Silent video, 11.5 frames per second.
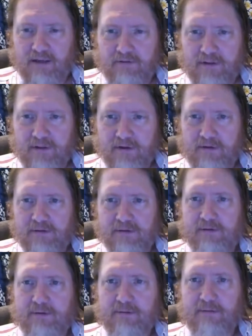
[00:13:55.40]
for
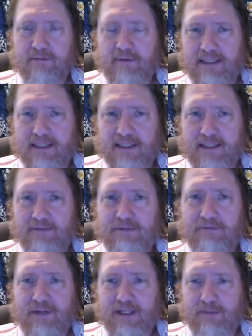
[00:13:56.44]
those who want to give
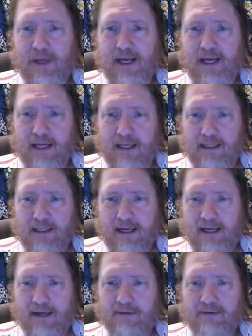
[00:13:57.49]
you feedback on
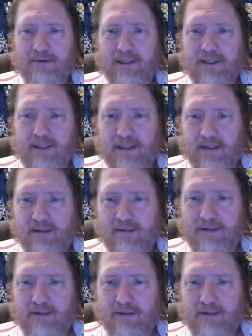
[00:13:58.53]
how the uh,